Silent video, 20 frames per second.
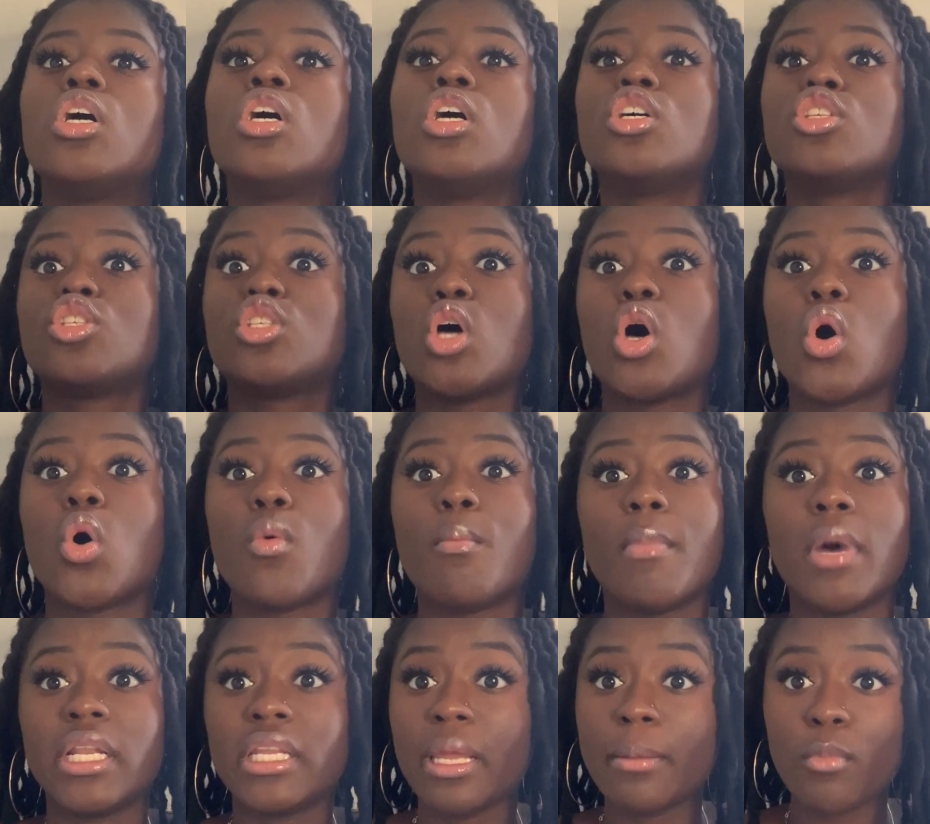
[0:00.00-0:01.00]
So
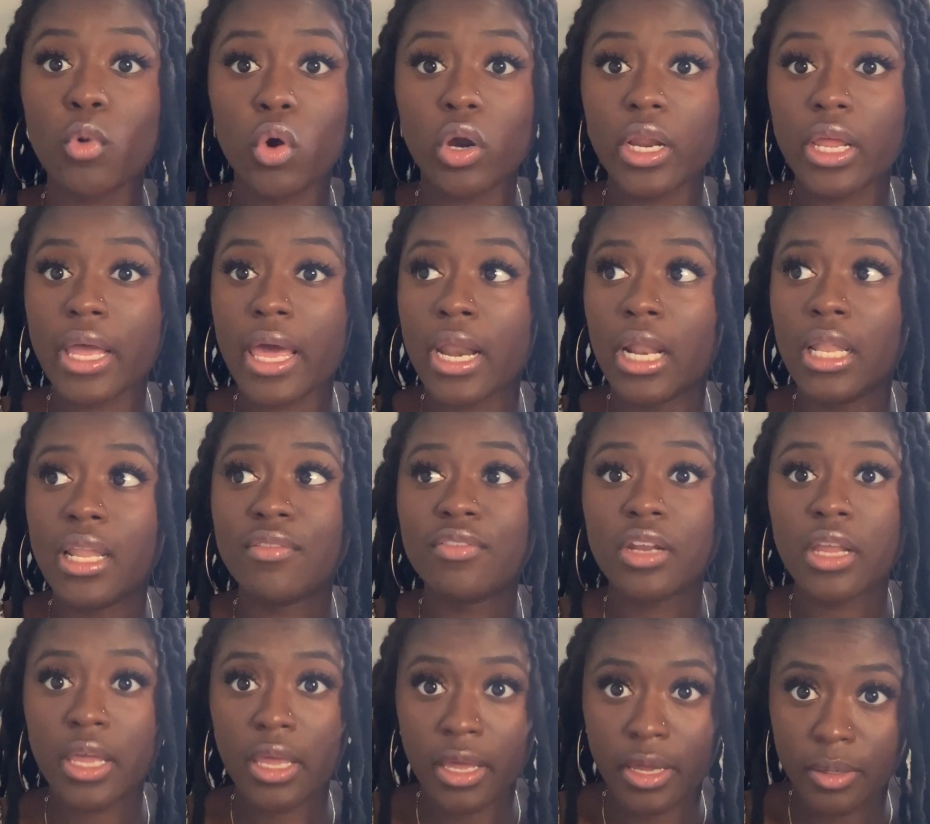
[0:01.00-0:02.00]
Monday morning at 11
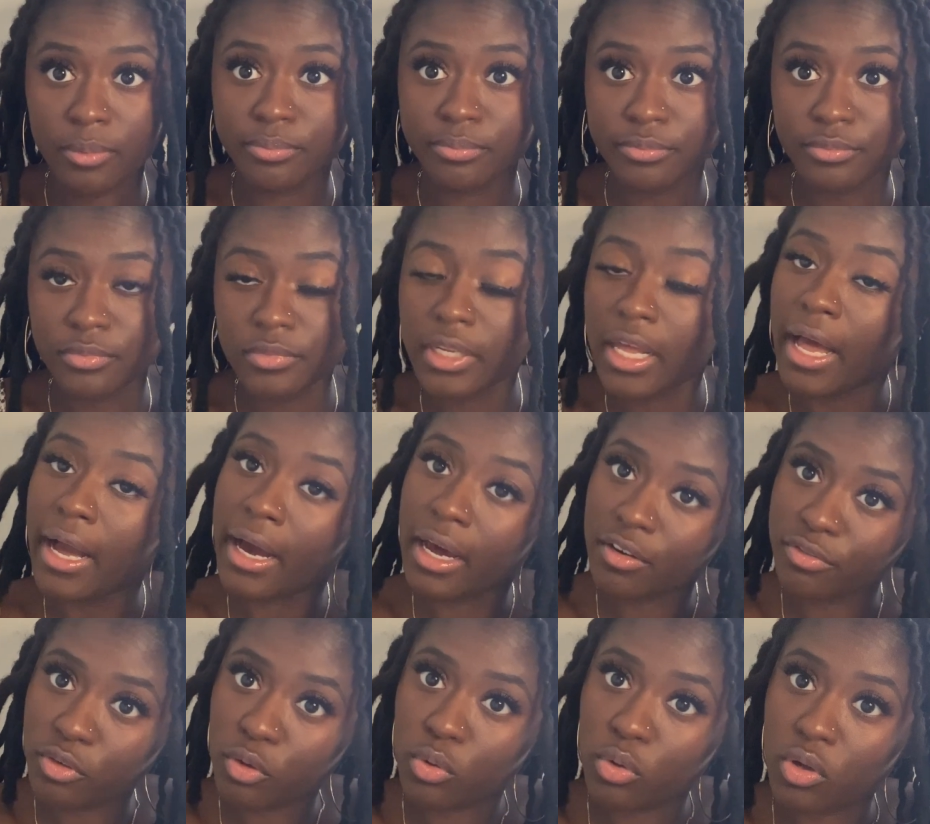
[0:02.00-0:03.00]
a.m. I got a
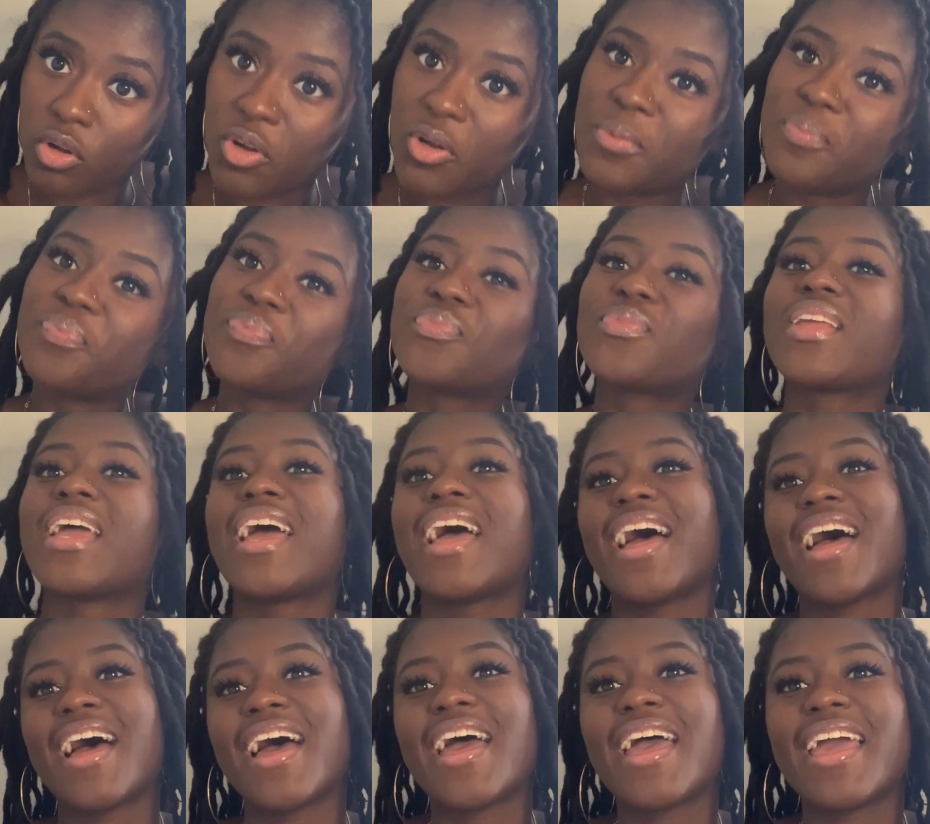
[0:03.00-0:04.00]
phone call.
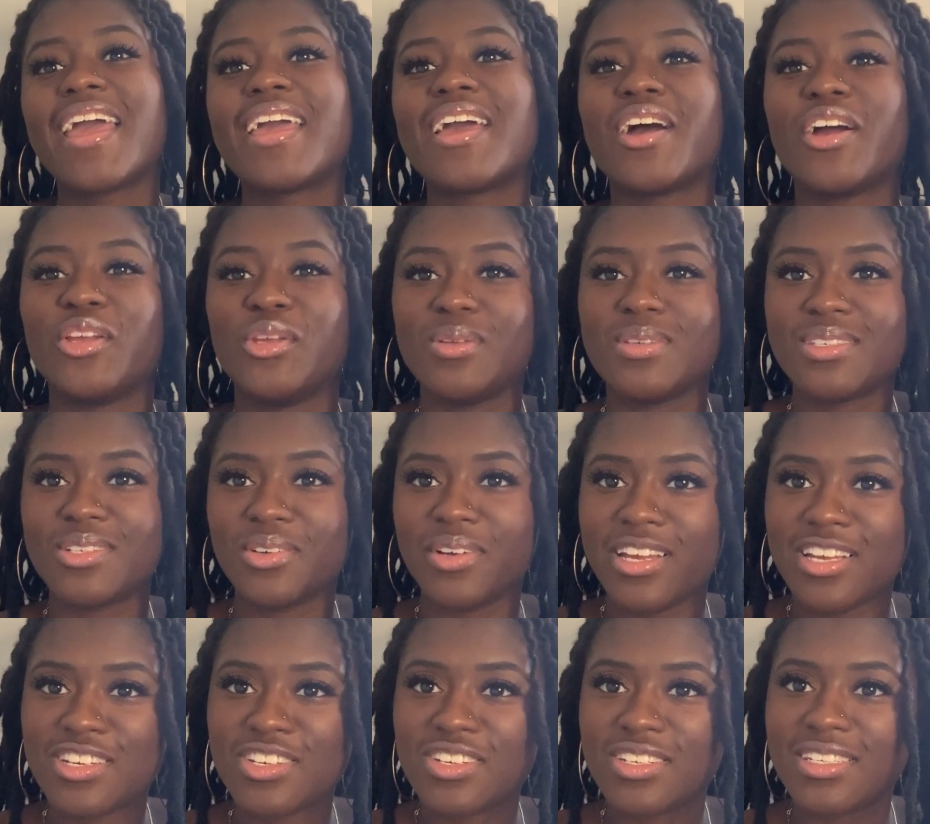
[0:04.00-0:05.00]
Hi, are you still
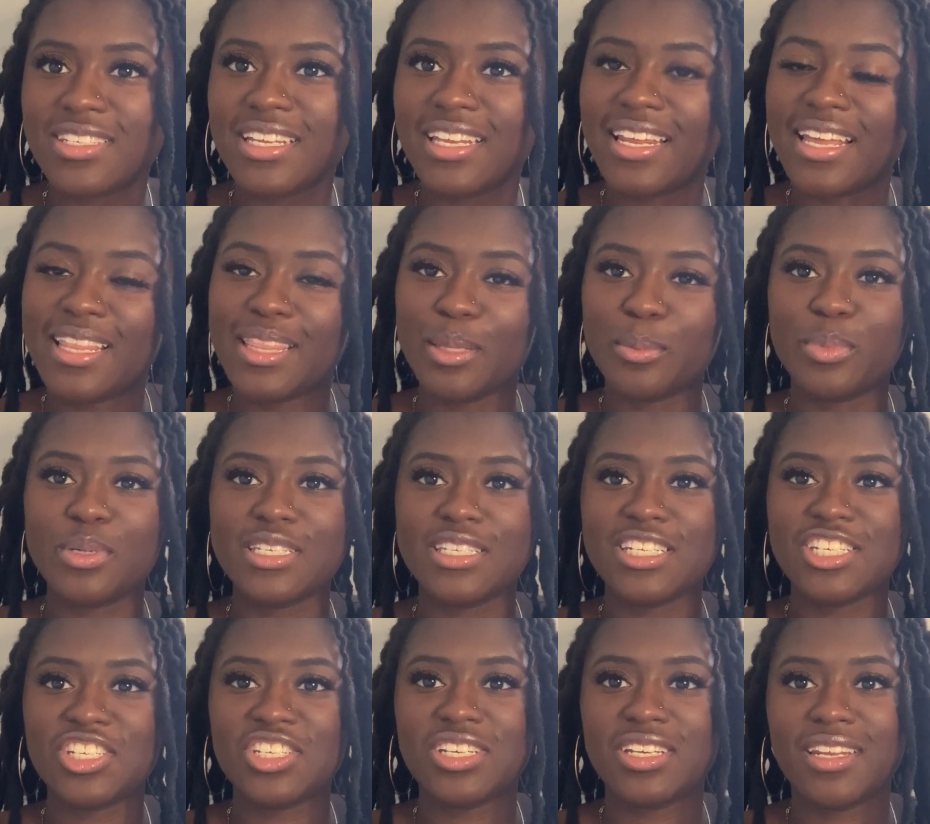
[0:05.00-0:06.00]
interested in the
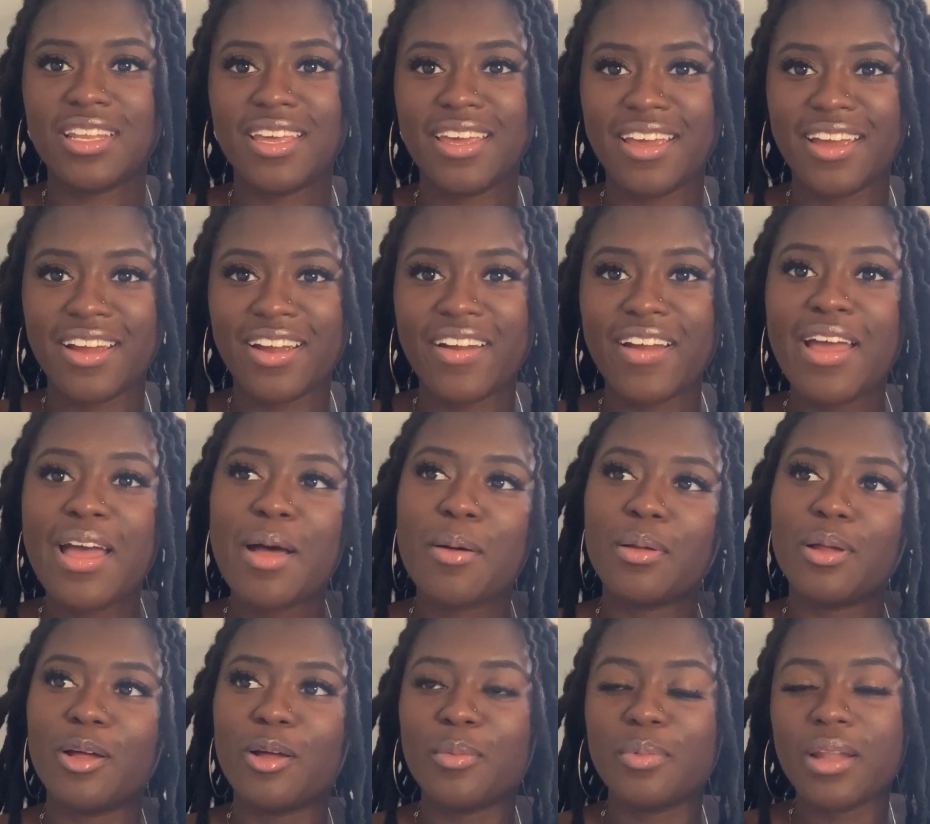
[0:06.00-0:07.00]
position here?
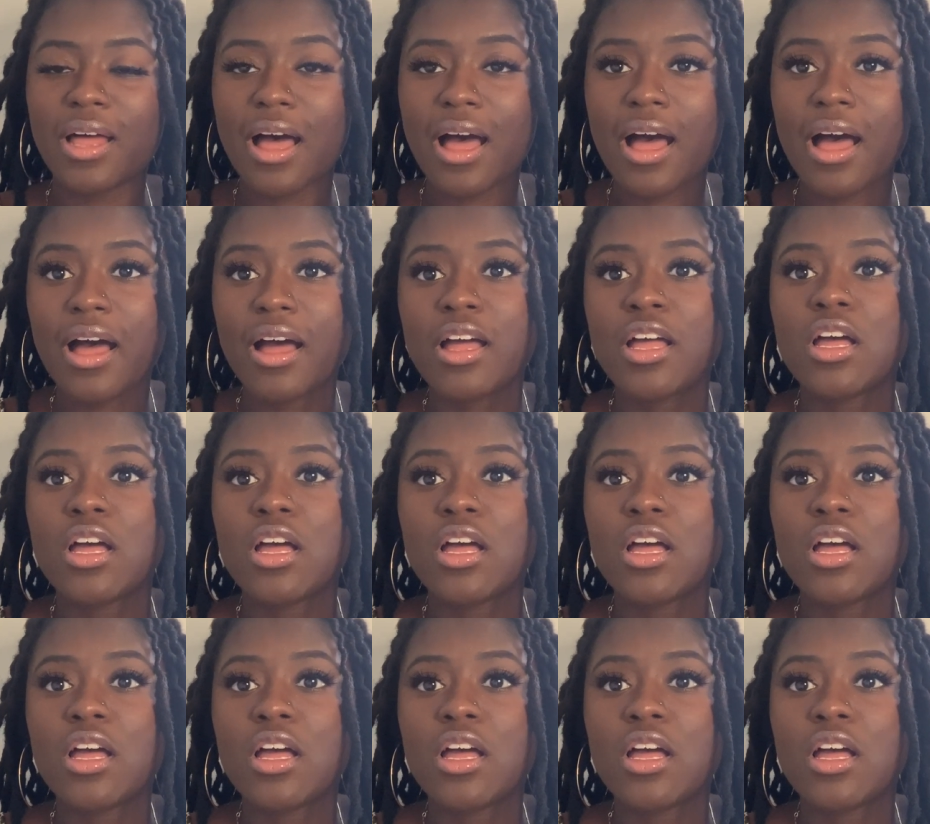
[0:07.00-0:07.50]
Blah blah.